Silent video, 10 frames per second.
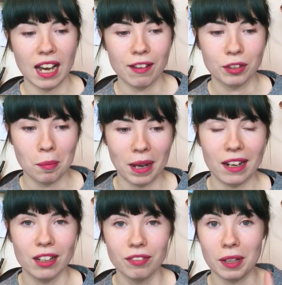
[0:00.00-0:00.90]
have
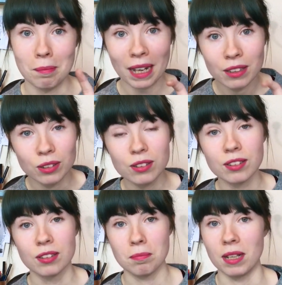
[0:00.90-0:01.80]
comparatively mild
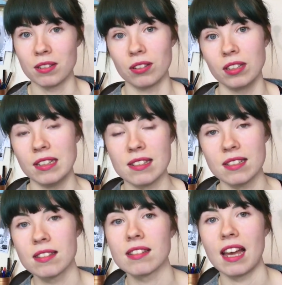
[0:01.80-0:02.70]
mental
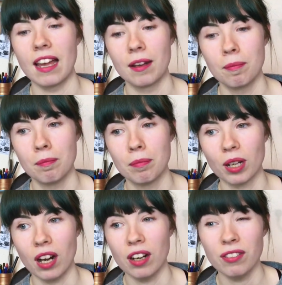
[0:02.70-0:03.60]
illnesses
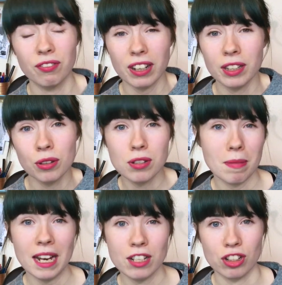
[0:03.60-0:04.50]
but aren't very good at
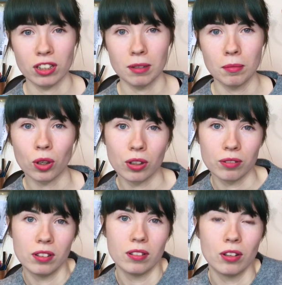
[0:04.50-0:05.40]
managing them,
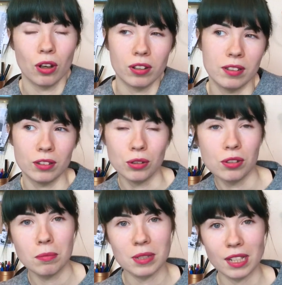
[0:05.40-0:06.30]
or not
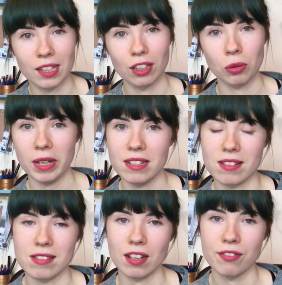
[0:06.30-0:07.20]
good in particular ways
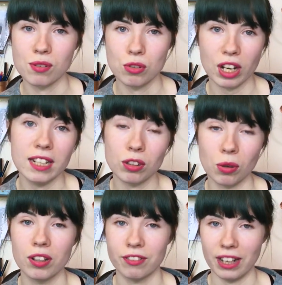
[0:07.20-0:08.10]
and stuff. So trying to
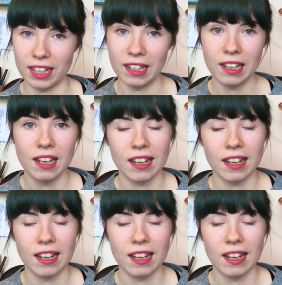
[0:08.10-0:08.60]
quantify